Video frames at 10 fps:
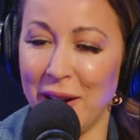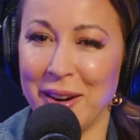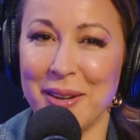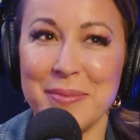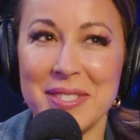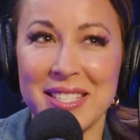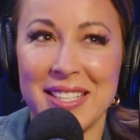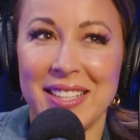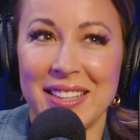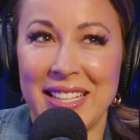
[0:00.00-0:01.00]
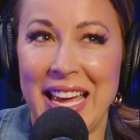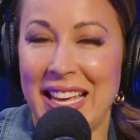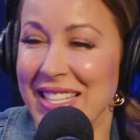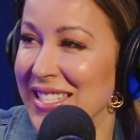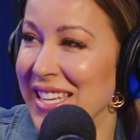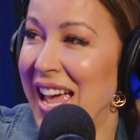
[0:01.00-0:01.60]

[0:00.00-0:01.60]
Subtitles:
arms, legs